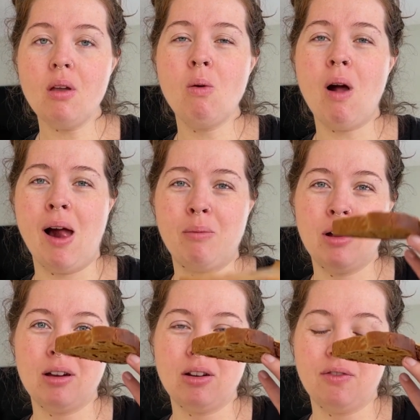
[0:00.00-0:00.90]
Okay,
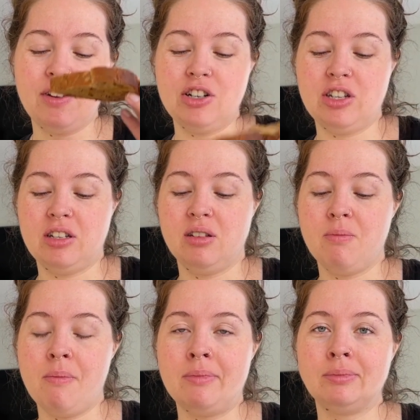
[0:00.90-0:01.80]
I'm gonna go finish this.
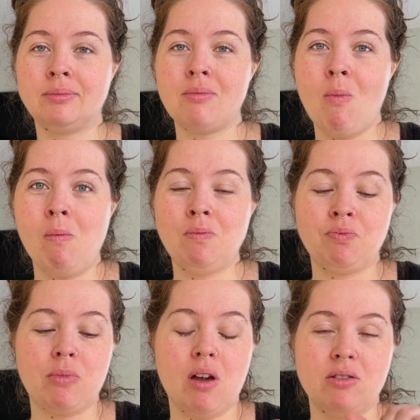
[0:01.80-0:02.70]

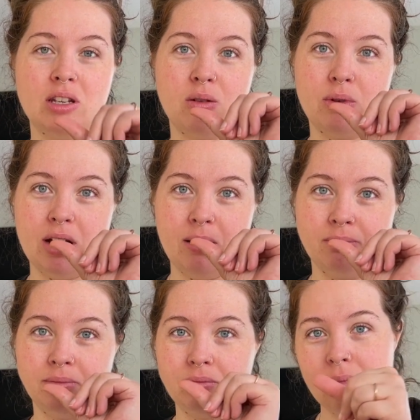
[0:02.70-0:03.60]
I'll see you when I
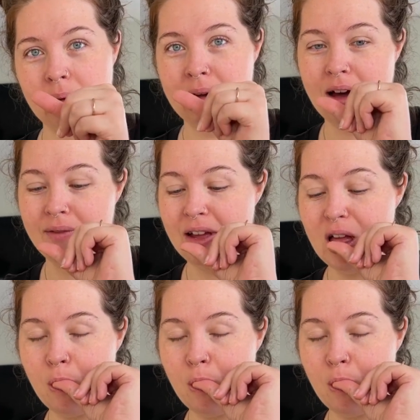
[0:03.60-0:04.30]
make my coffee.